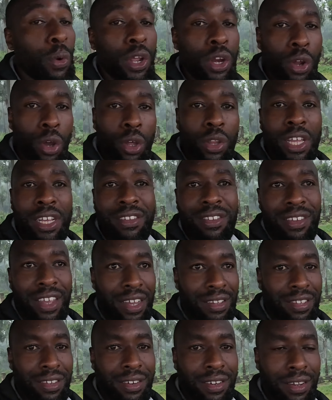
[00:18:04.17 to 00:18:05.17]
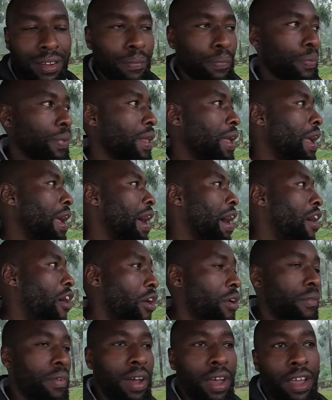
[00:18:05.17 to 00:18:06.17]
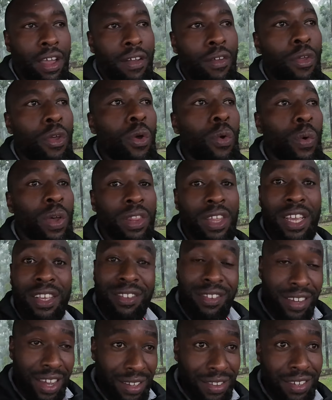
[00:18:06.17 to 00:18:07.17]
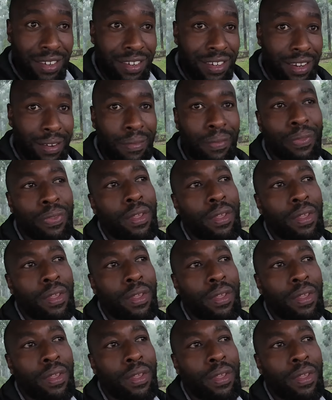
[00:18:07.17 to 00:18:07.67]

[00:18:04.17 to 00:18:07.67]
We know there is scarcity. However, when there is scarcity,